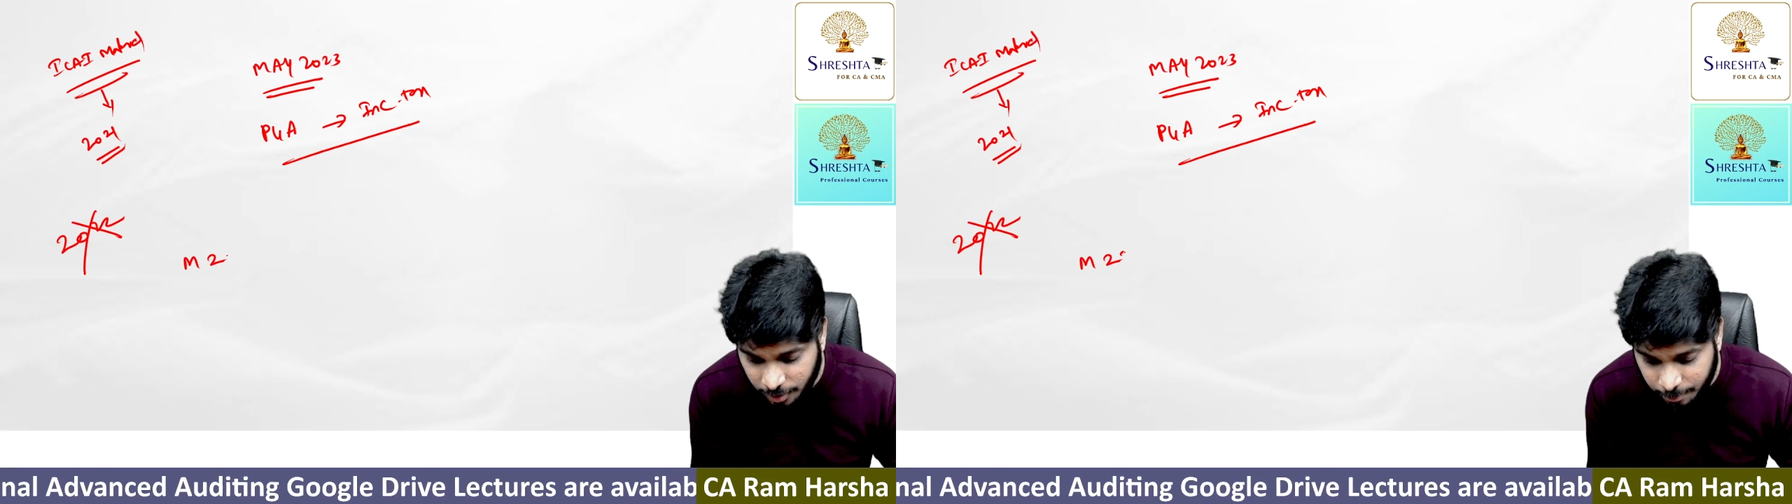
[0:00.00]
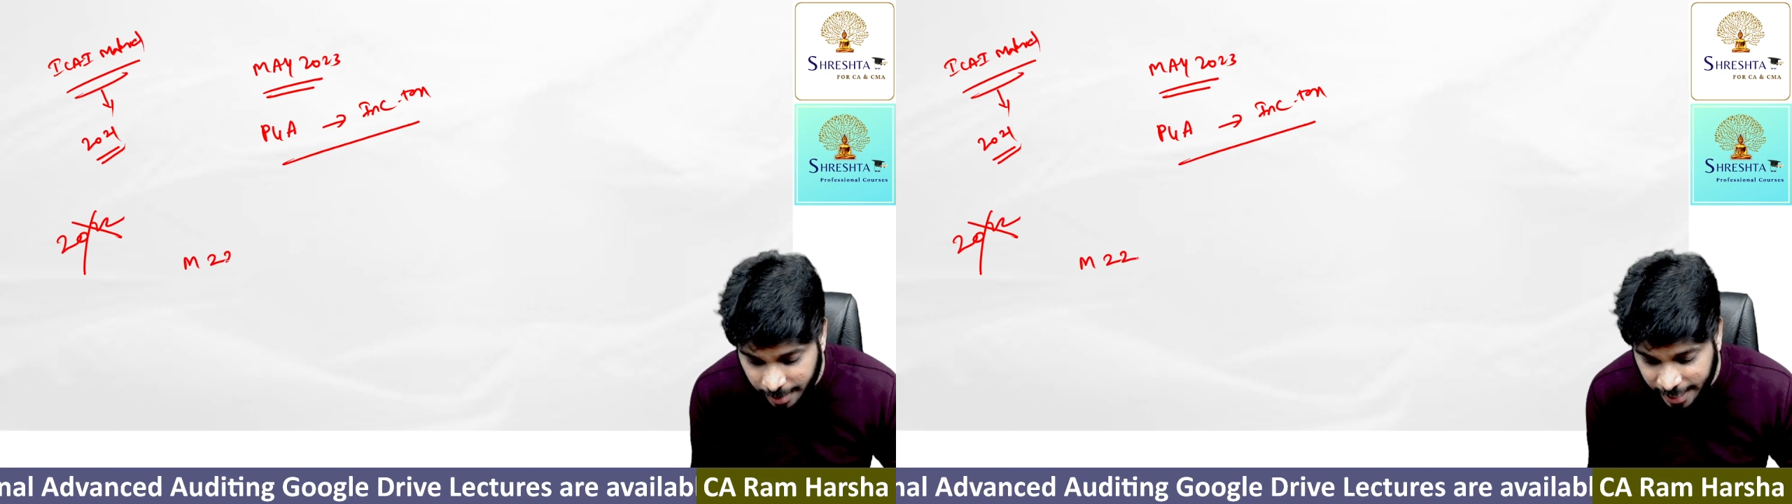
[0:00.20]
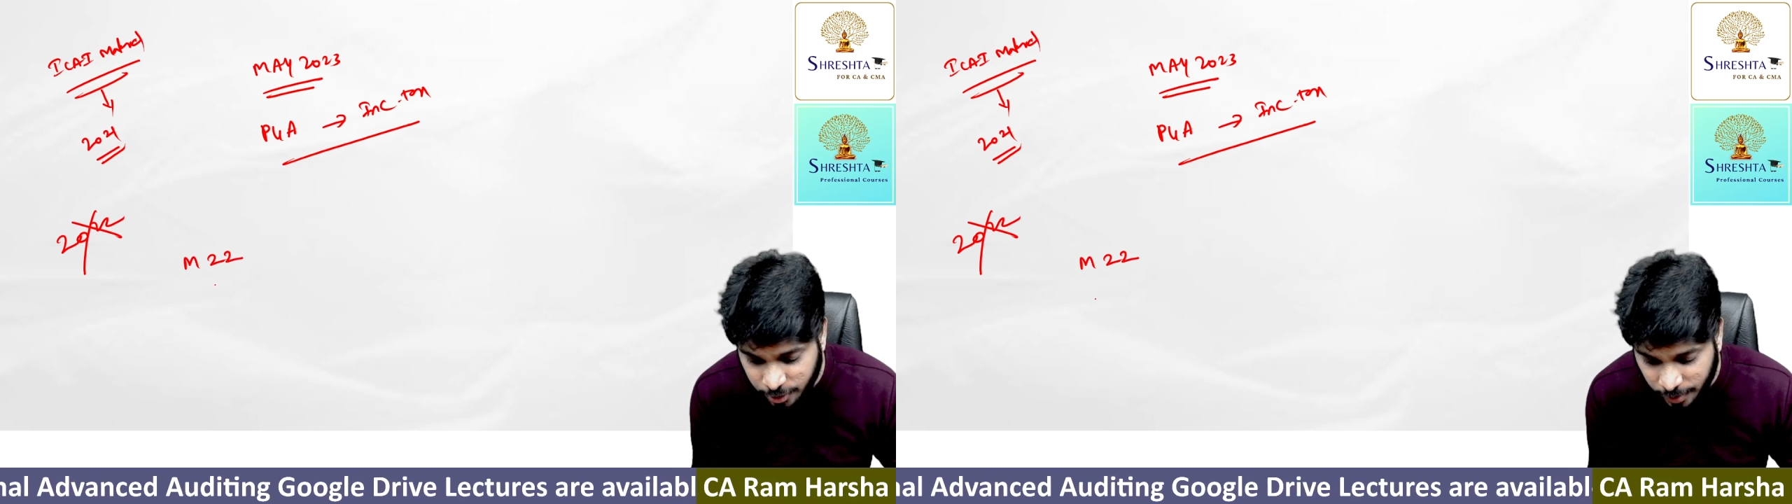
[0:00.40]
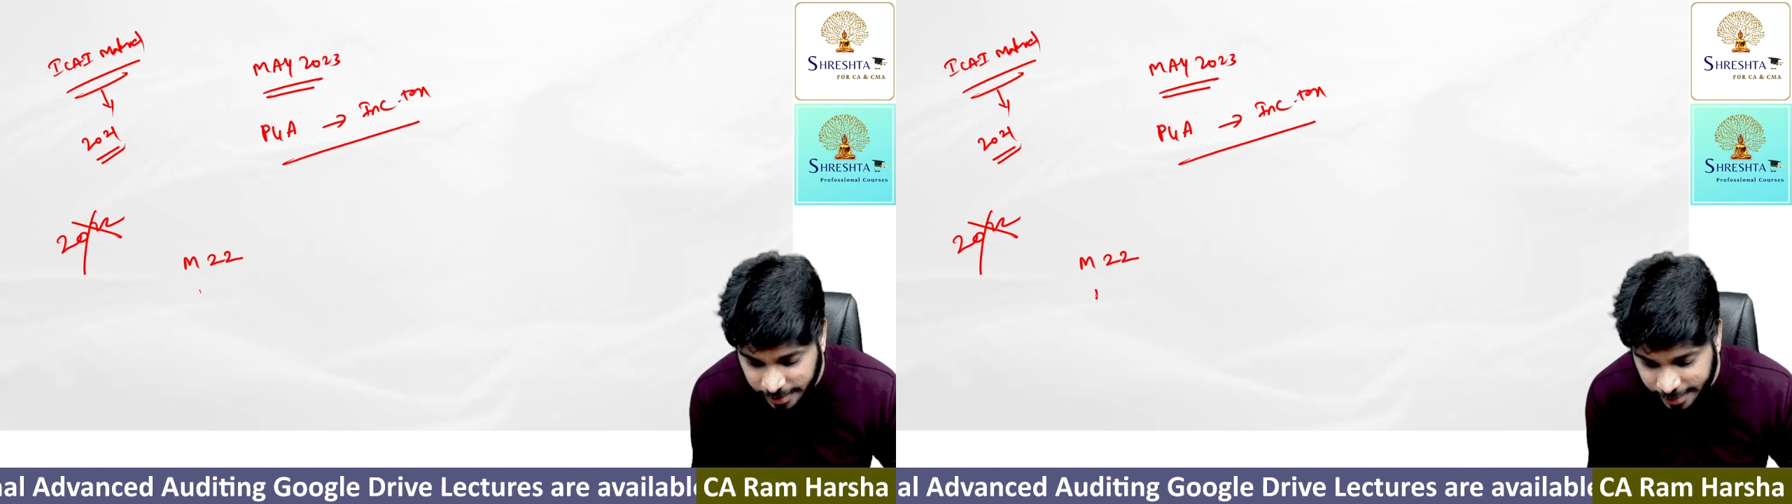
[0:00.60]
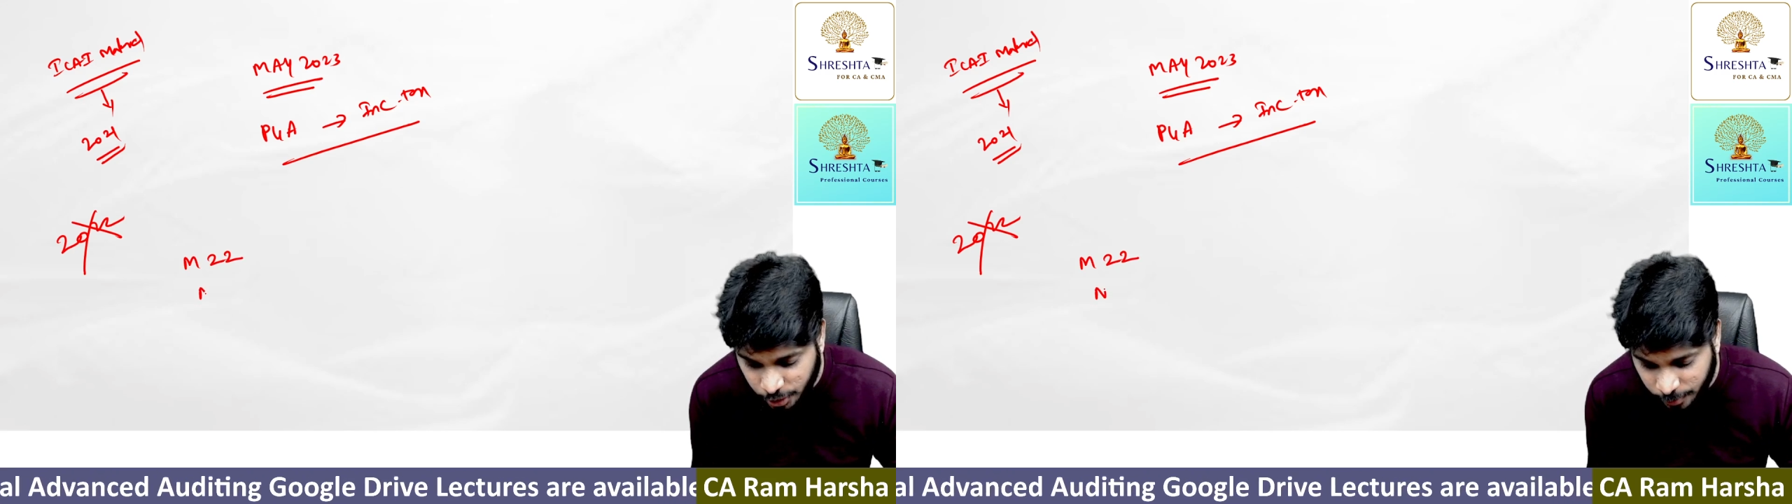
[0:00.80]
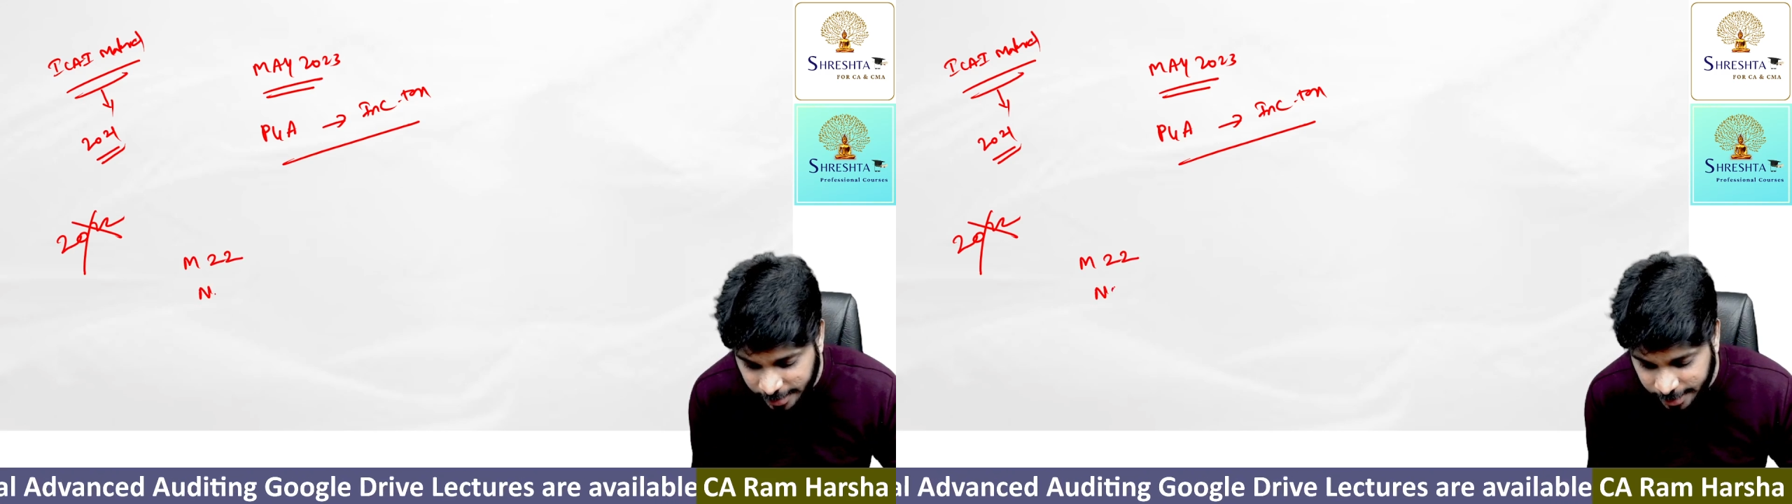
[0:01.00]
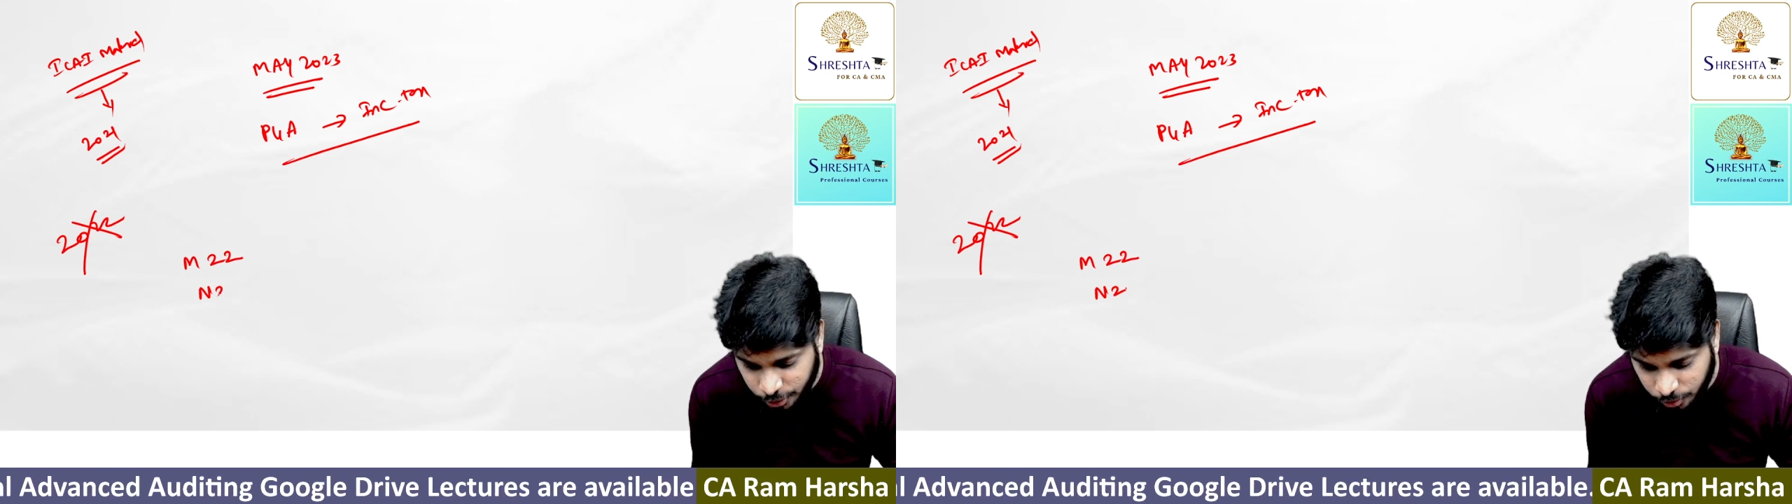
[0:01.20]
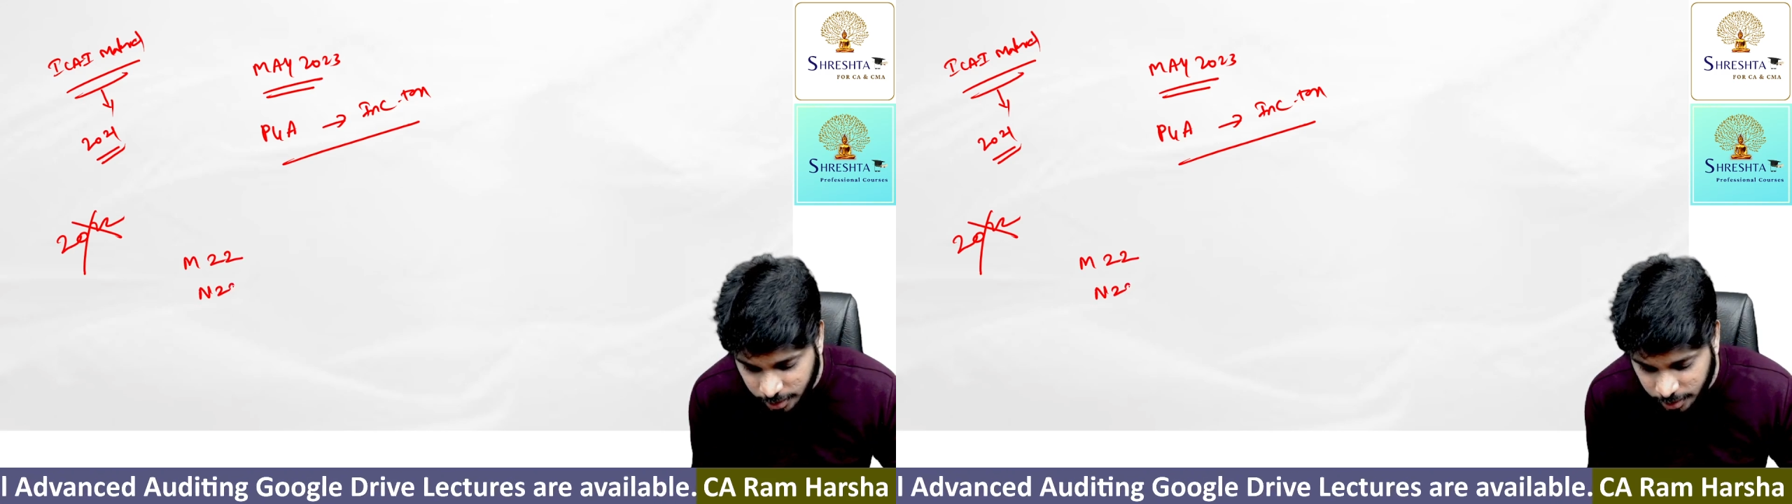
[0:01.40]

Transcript: May 2022,